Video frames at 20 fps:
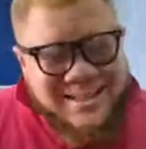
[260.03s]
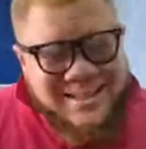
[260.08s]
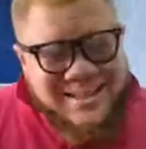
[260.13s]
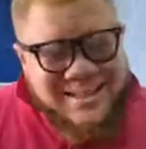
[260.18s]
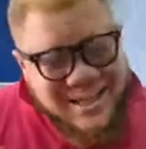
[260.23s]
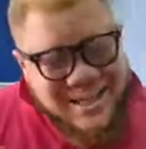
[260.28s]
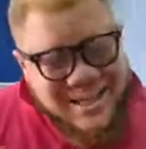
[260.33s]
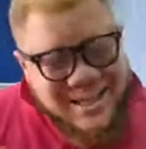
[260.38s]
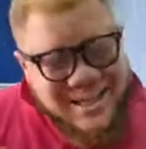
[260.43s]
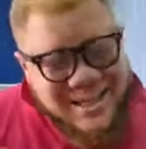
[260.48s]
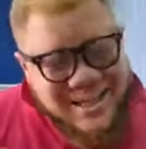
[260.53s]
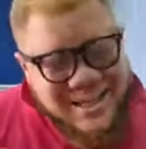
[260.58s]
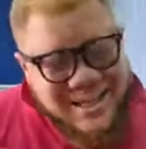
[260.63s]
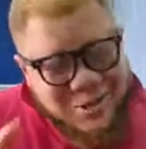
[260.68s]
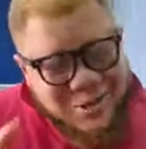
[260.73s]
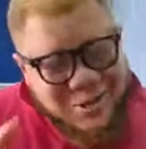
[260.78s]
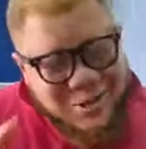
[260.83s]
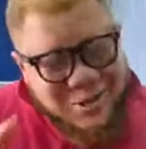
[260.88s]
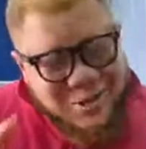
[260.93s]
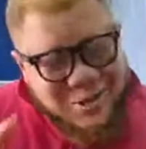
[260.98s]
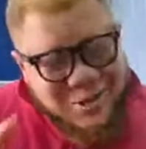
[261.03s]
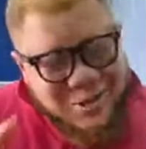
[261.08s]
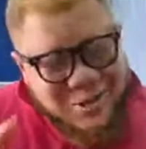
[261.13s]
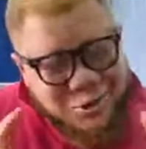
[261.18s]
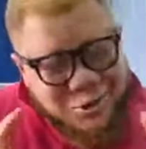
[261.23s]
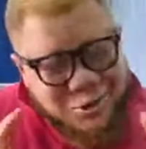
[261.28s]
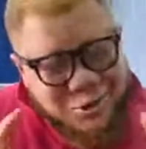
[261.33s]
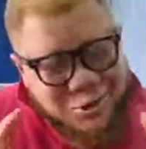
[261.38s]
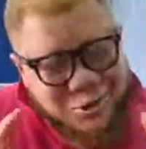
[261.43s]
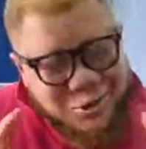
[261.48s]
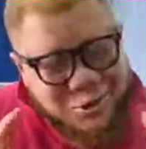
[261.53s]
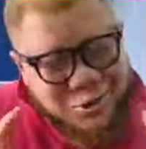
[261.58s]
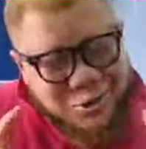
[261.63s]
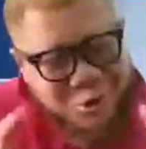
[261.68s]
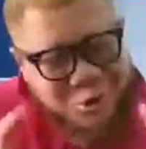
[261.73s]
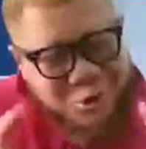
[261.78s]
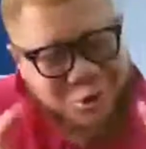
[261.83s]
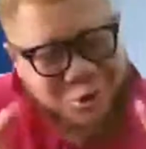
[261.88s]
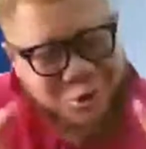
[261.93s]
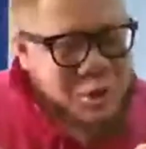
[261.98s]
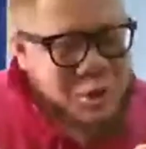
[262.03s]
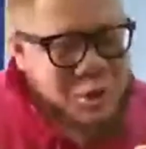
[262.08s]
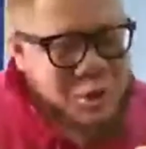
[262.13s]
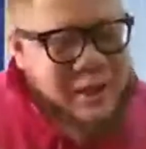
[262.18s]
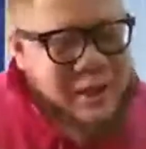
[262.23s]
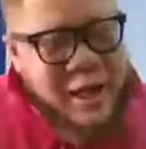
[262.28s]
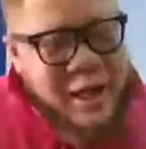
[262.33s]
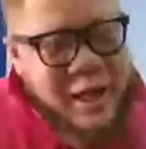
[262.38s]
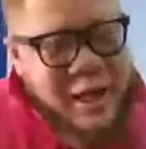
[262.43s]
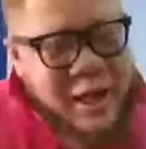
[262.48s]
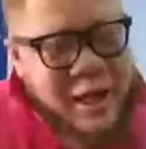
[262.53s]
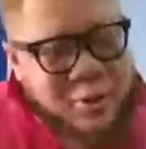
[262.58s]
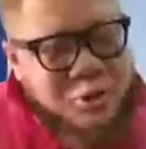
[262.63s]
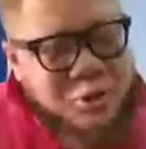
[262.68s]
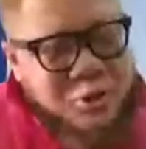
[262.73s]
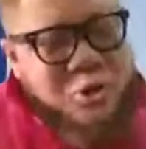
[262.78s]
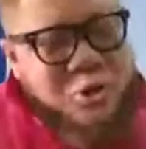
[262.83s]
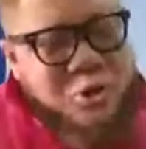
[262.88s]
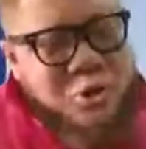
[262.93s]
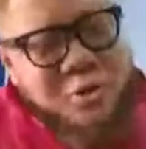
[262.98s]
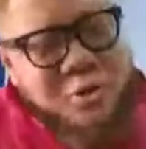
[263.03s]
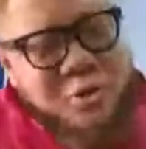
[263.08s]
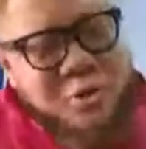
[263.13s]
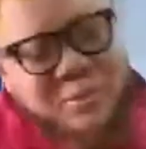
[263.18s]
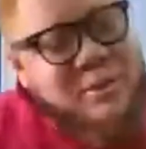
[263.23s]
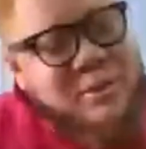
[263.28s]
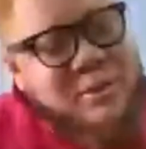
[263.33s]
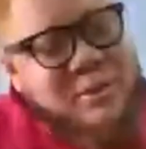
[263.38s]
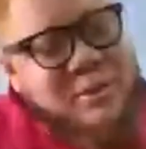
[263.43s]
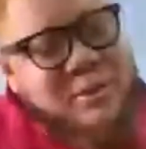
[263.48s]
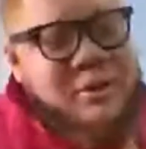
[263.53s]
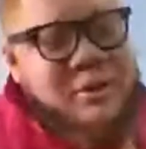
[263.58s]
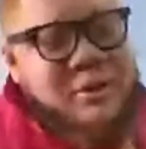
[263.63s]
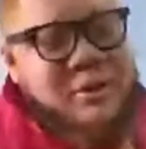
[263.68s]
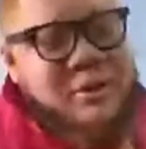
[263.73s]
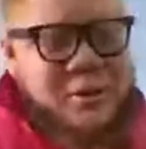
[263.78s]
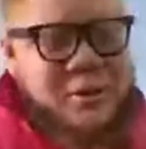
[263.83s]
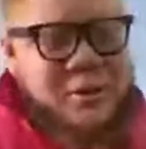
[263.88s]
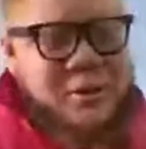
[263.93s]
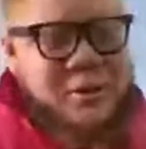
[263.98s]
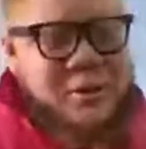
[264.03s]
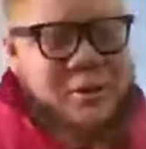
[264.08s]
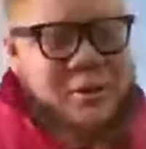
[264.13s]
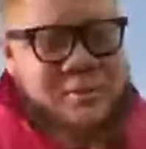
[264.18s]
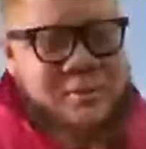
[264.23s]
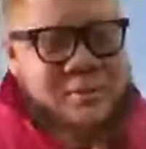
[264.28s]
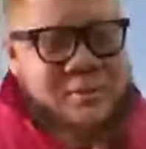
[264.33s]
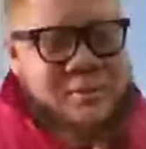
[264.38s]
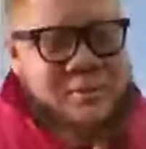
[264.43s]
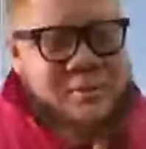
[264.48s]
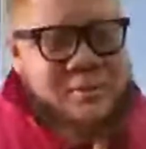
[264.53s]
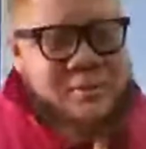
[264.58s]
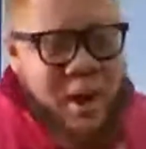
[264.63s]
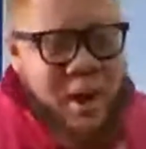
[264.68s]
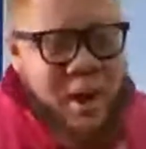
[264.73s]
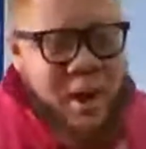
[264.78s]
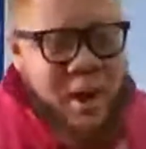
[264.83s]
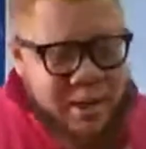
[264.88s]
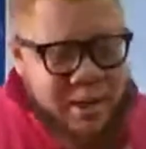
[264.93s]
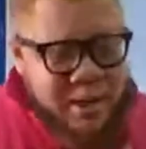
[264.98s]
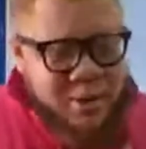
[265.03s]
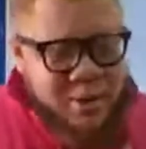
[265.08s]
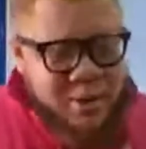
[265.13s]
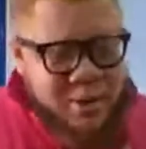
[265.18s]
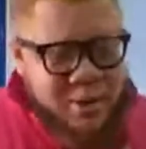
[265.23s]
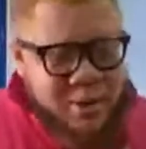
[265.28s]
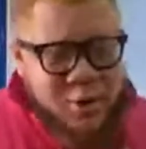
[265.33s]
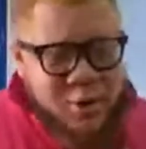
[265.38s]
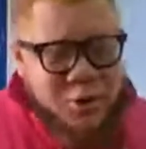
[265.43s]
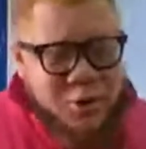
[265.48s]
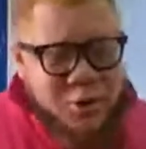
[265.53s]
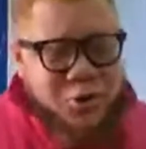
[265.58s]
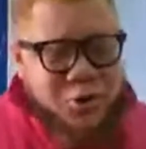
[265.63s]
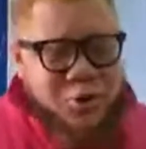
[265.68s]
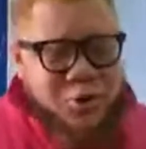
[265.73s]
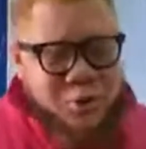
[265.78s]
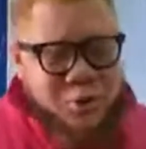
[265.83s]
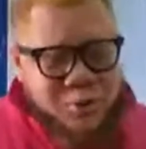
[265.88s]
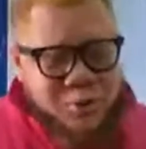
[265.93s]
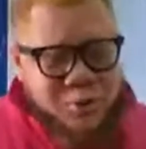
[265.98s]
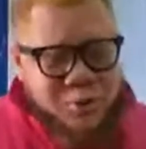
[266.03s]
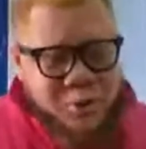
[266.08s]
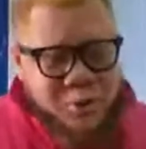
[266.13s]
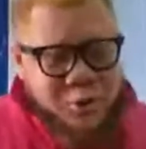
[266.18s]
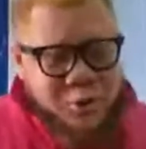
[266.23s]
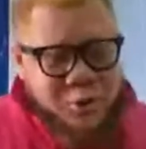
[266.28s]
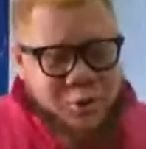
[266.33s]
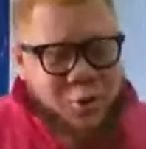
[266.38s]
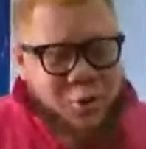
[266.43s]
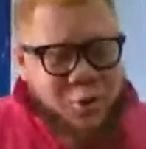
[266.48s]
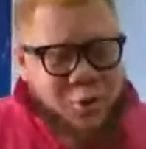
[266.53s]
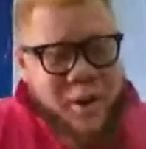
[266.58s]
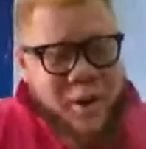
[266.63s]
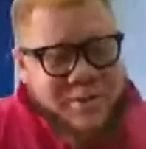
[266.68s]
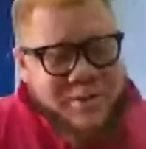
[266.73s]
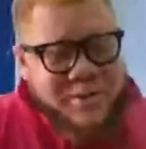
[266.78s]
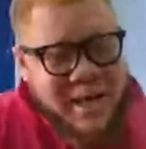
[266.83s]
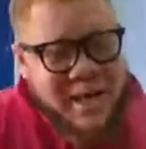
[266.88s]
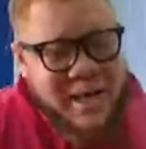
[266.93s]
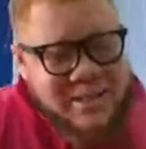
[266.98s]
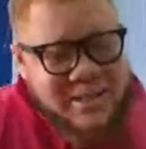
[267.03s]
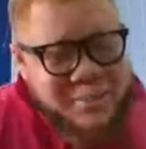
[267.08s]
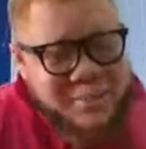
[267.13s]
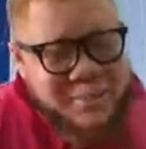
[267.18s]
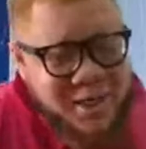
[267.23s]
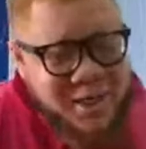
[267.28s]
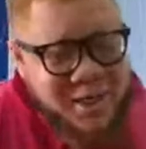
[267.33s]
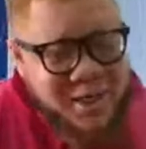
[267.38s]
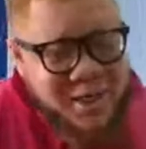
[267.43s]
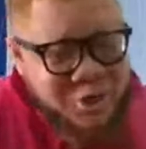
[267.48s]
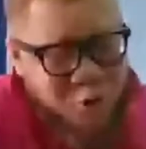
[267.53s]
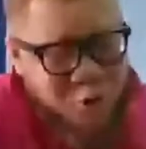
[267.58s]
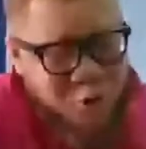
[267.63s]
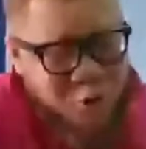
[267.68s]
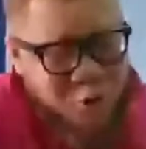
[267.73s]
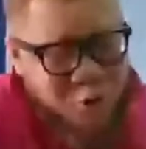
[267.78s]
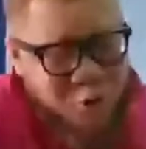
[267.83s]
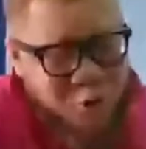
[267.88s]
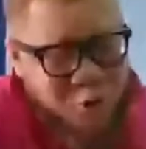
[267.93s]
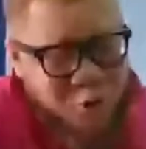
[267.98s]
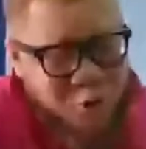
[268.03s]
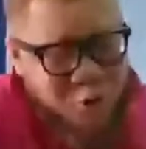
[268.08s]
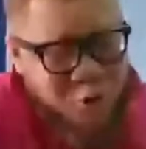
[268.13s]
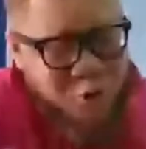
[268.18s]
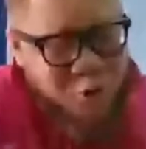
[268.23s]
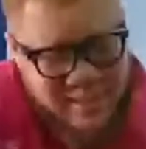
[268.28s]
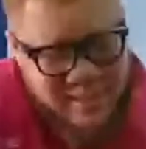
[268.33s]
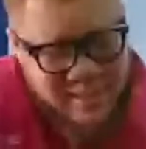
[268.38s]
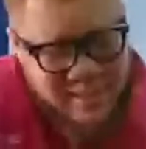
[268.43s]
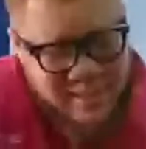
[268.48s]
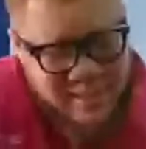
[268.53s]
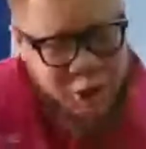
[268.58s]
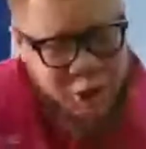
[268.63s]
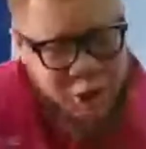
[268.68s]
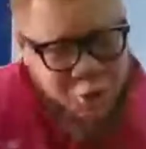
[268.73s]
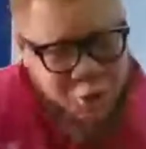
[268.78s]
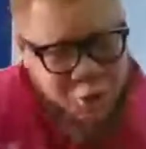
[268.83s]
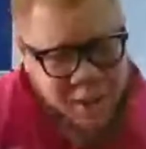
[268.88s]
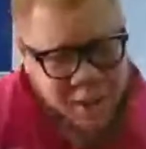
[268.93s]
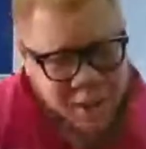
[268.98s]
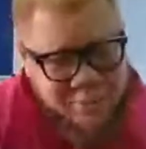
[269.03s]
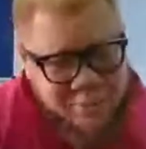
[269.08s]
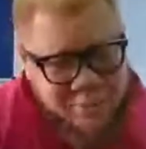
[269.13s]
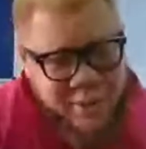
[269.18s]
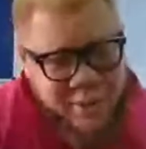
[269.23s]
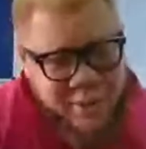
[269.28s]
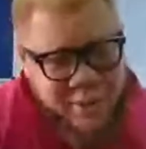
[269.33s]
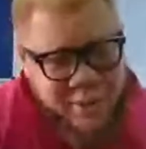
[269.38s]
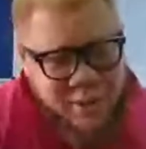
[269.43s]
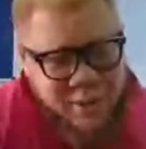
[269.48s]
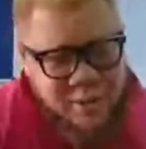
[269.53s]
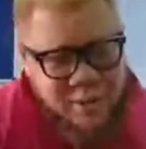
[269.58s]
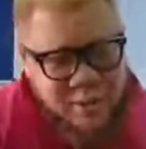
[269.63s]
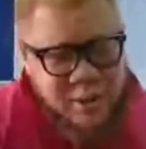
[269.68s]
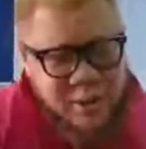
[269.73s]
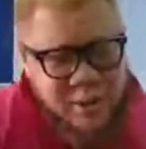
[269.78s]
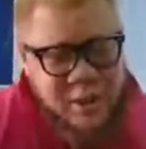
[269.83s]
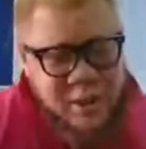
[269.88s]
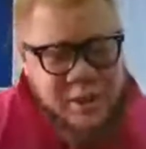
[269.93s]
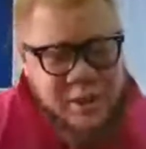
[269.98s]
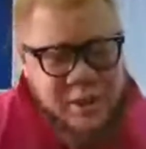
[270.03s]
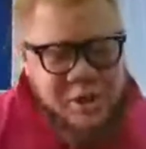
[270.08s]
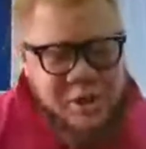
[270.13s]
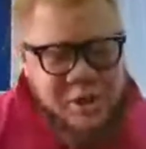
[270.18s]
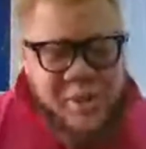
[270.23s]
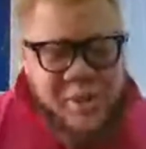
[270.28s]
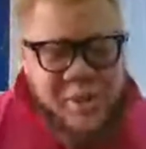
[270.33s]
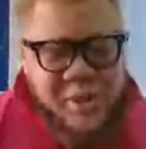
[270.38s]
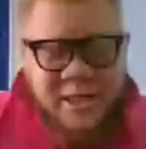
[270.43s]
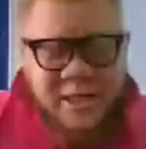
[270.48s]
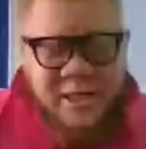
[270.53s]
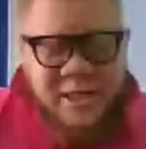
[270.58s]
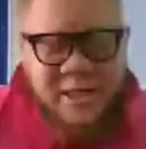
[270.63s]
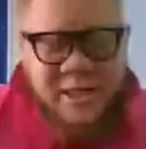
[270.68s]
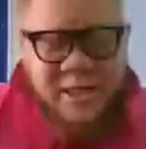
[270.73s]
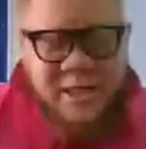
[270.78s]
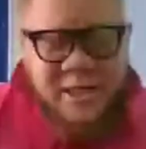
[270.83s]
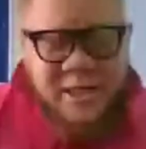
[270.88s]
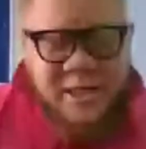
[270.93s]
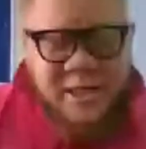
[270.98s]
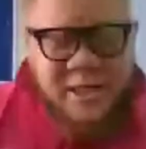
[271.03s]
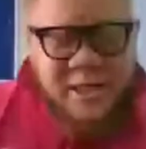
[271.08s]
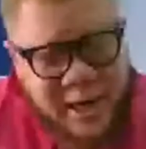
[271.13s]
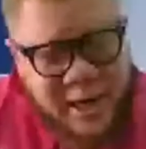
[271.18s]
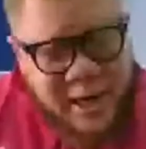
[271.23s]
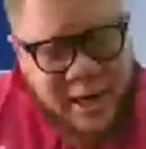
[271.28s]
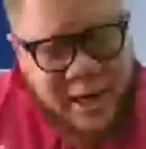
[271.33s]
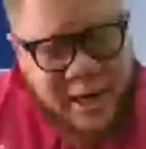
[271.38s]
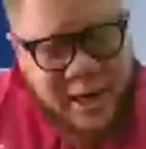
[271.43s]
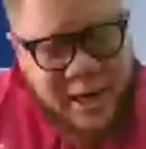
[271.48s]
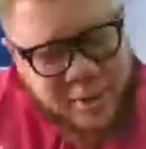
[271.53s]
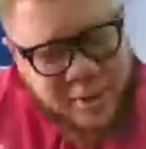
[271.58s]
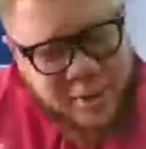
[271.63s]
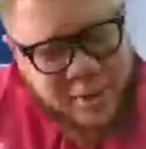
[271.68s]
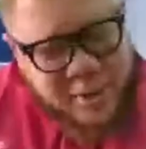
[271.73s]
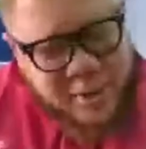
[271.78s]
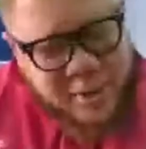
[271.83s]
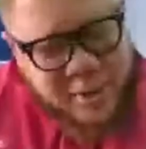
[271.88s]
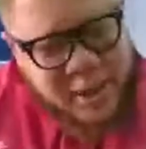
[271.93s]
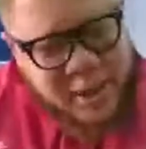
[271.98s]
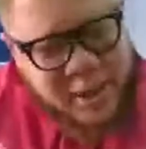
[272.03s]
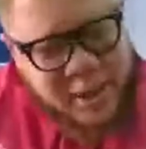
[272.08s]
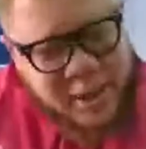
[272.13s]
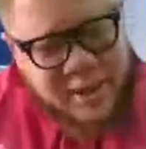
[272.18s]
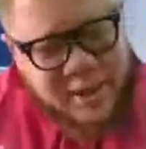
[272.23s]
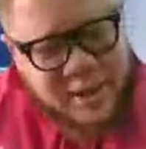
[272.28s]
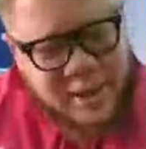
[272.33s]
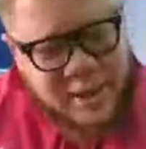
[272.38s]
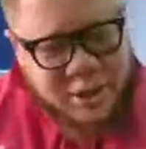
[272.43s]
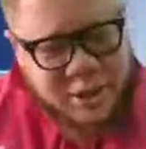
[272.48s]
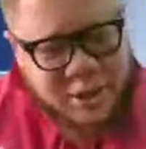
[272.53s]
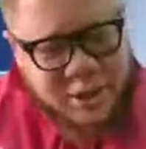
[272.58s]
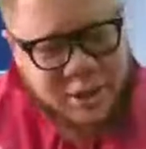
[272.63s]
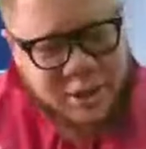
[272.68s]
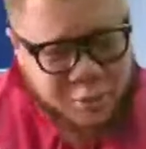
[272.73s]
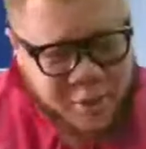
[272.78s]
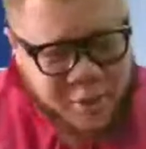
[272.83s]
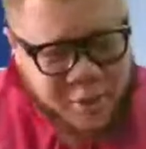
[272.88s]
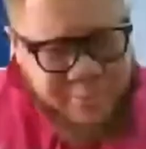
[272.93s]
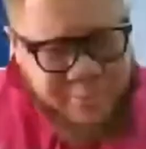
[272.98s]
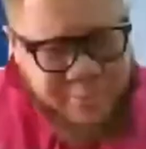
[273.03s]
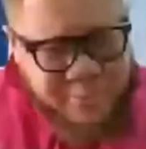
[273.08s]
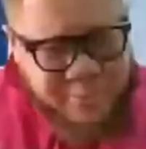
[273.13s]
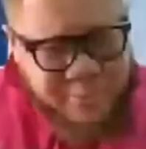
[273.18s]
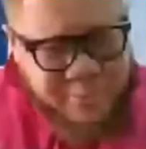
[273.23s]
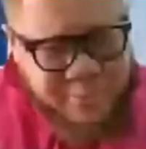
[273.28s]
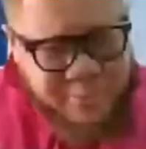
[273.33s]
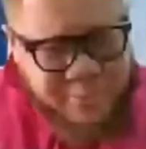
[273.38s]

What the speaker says: that technology tool that helps to communicate with Wakanow. So your website, imagine your website as a human being. Imagine Wakanow's website as a human being.